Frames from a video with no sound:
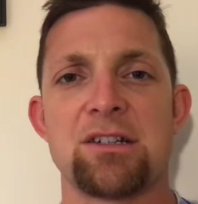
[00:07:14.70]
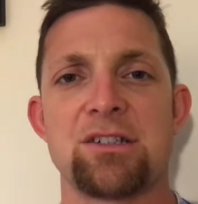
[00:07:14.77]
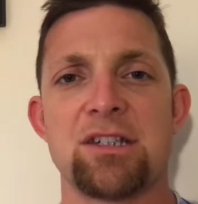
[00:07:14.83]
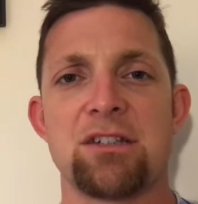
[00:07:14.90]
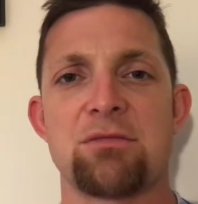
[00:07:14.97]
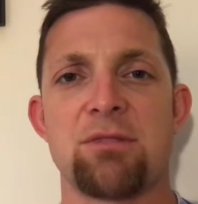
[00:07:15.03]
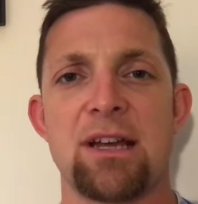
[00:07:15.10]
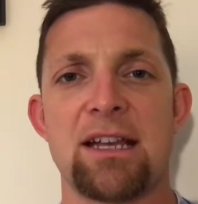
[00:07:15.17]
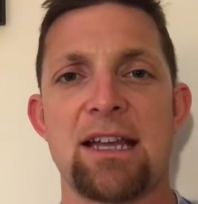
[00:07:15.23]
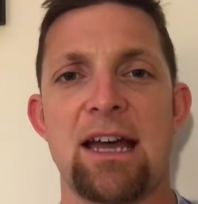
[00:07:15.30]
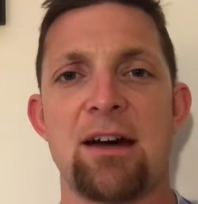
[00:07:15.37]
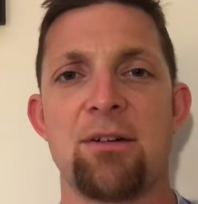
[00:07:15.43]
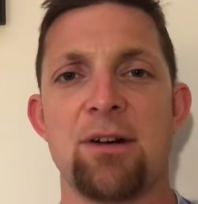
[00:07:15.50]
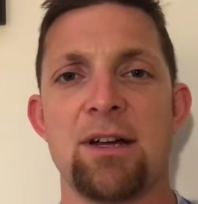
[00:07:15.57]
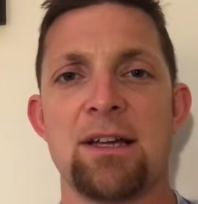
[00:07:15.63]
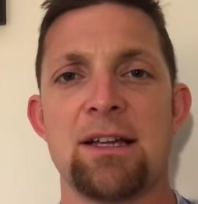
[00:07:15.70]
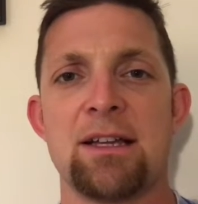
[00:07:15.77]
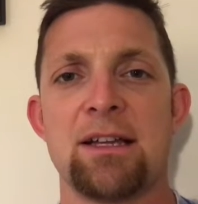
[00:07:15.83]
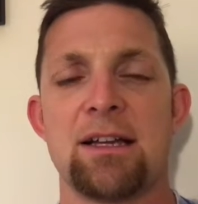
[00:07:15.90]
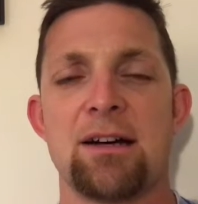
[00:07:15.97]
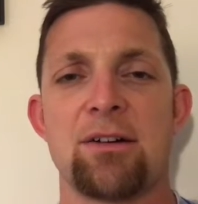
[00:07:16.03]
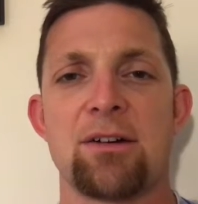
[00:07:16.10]
sheets right now.
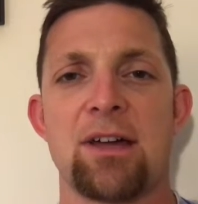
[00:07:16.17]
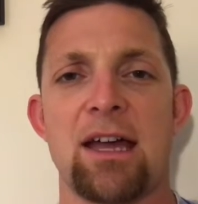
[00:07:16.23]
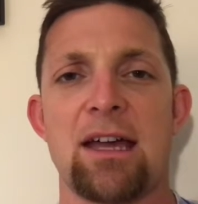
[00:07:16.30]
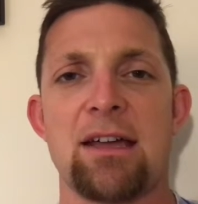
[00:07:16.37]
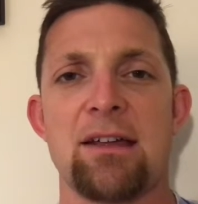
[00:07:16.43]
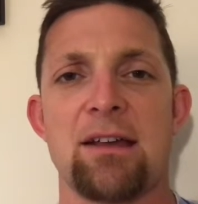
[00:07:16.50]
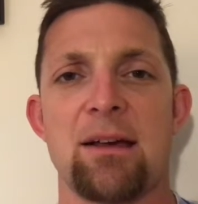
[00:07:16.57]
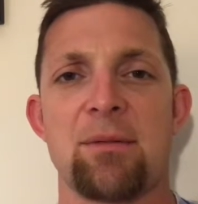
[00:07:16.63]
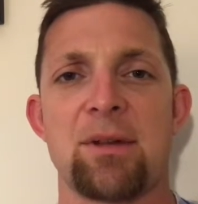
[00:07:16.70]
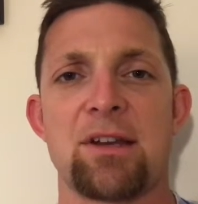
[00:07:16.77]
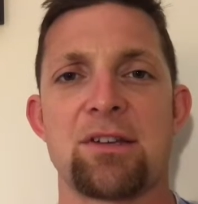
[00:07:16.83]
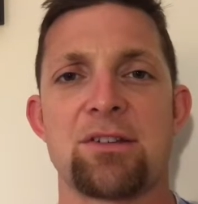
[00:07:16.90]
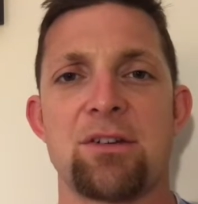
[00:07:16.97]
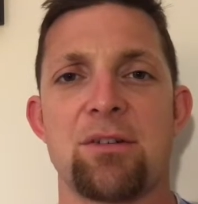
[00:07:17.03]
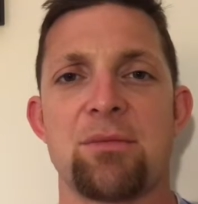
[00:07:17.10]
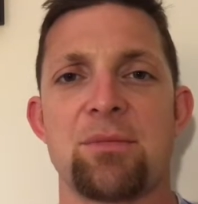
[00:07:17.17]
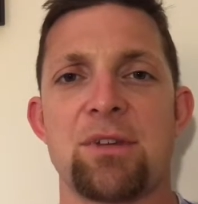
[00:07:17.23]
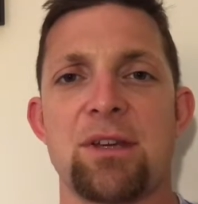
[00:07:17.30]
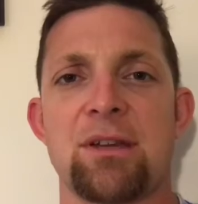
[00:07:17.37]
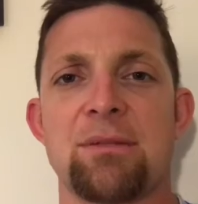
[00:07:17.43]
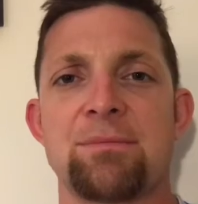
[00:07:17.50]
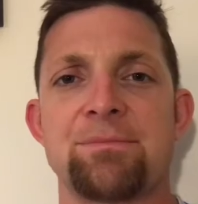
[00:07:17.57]
Okay, I'm gonna show them
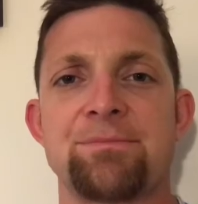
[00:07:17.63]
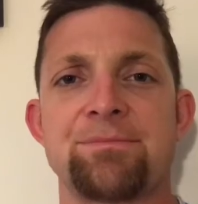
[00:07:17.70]
to you.